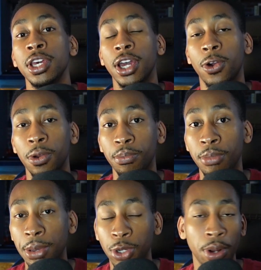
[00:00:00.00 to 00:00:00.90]
or
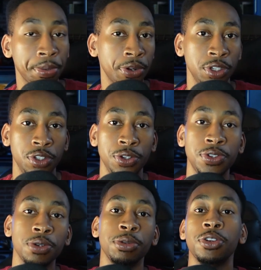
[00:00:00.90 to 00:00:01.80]
maybe you're uploading to
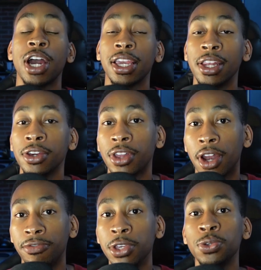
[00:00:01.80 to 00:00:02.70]
YouTube and you're not getting a lot
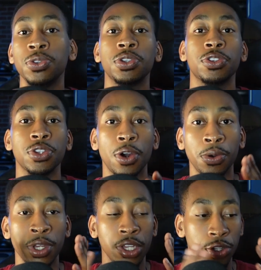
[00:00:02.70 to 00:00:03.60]
of views. So
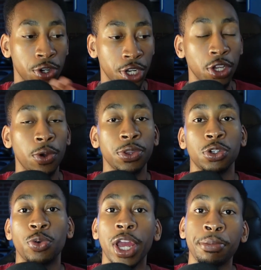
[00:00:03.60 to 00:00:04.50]
you're going to go with the
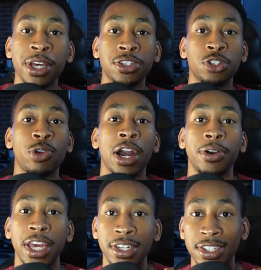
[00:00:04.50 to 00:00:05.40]
direct message
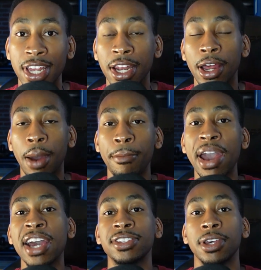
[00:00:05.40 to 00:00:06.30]
route and send a
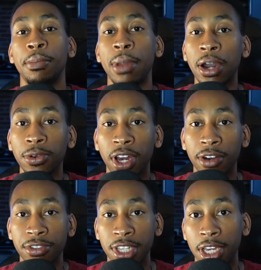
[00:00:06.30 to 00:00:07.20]
mass amount
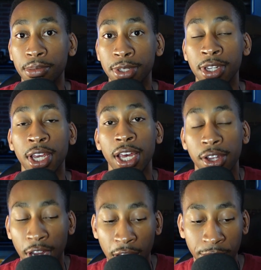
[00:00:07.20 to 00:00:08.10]
of DMs,
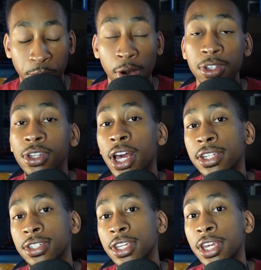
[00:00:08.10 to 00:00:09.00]
of
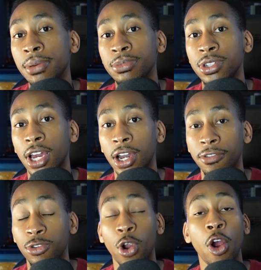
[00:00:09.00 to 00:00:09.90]
personalized DMs
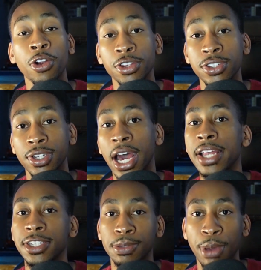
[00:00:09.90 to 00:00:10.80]
for artists, not
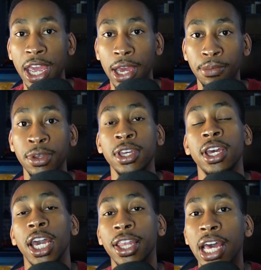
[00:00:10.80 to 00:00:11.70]
spam.
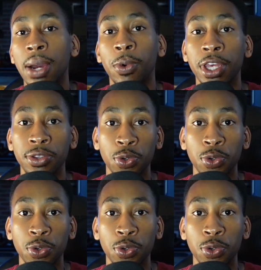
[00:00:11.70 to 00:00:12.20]
And that way you